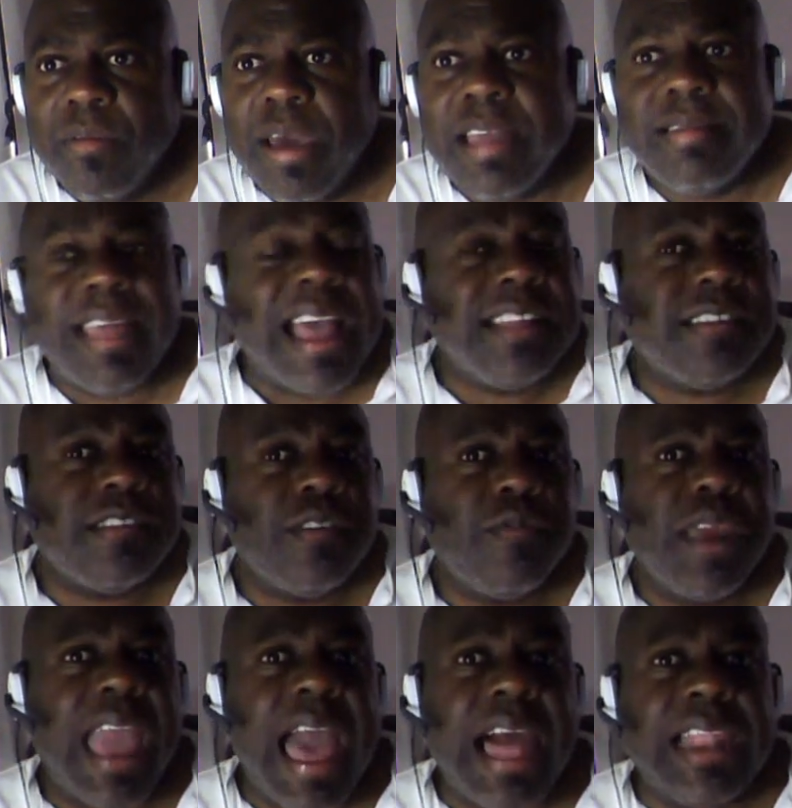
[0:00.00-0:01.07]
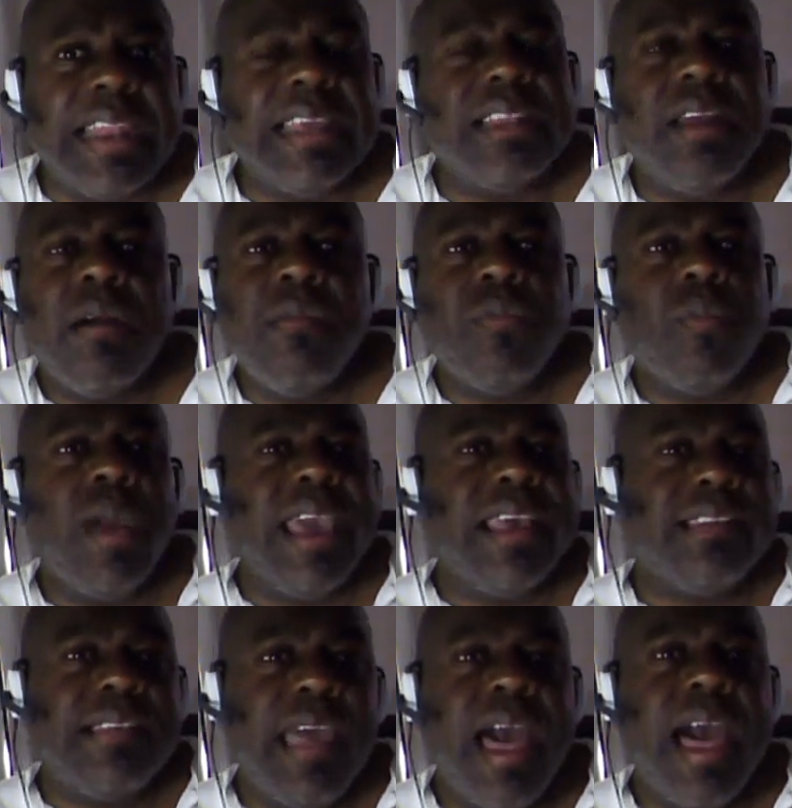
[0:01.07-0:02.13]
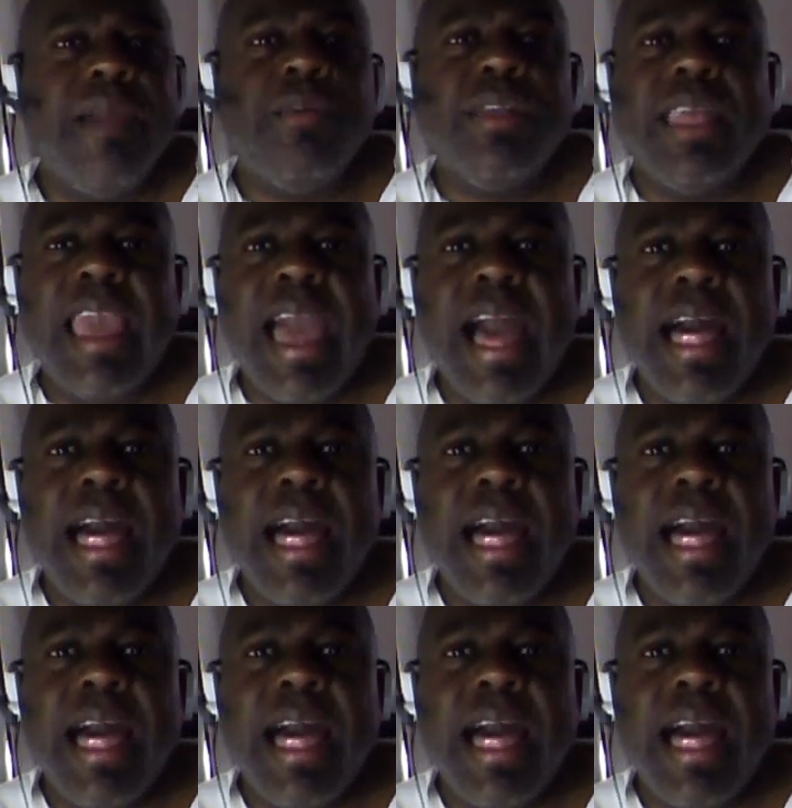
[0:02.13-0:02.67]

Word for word: Right? That's the reality. Don't waste time with the